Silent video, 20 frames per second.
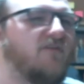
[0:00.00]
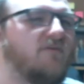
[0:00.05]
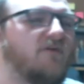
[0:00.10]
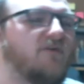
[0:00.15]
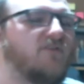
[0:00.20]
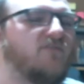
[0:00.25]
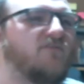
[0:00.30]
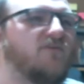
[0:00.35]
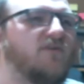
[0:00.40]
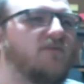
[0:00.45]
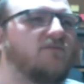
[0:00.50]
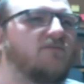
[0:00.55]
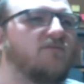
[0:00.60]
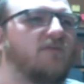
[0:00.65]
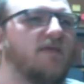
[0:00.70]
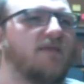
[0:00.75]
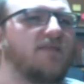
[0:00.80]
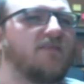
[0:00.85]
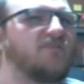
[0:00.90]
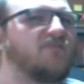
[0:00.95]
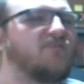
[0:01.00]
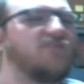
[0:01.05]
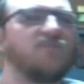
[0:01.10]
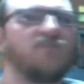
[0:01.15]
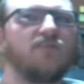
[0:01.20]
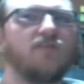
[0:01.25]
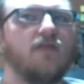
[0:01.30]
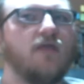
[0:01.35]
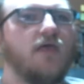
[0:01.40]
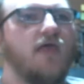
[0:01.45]
much film to make. This
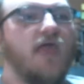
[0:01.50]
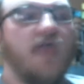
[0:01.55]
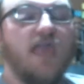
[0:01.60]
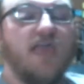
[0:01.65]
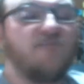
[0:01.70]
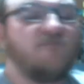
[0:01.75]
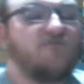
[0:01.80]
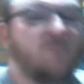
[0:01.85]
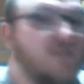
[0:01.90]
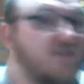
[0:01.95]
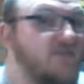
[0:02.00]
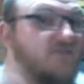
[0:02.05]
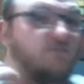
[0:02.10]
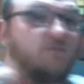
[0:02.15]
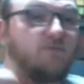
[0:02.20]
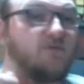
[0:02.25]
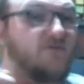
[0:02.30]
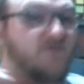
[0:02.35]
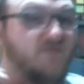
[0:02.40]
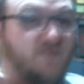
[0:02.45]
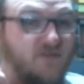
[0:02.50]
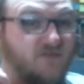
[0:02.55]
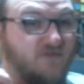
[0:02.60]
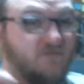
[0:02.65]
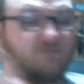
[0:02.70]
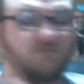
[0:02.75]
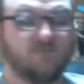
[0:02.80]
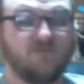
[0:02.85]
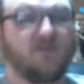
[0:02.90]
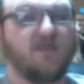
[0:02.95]
isn't. If this was the
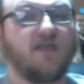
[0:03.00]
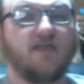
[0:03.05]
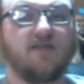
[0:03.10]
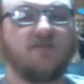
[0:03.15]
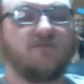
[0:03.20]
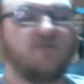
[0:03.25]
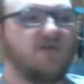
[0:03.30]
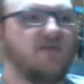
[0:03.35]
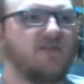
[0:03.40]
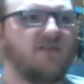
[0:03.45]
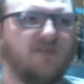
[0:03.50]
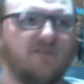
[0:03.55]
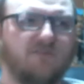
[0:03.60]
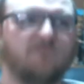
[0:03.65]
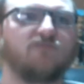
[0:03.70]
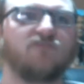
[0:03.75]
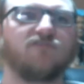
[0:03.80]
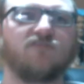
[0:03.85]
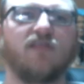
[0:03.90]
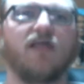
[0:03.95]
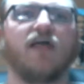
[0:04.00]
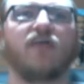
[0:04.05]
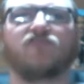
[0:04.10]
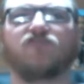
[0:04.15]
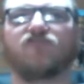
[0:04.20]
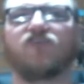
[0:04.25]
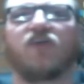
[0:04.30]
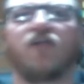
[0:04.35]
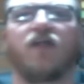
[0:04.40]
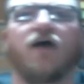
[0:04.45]
second film, this was
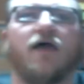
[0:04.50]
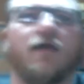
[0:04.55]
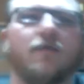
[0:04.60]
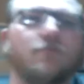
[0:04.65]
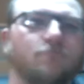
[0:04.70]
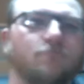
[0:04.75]
Last Jedi,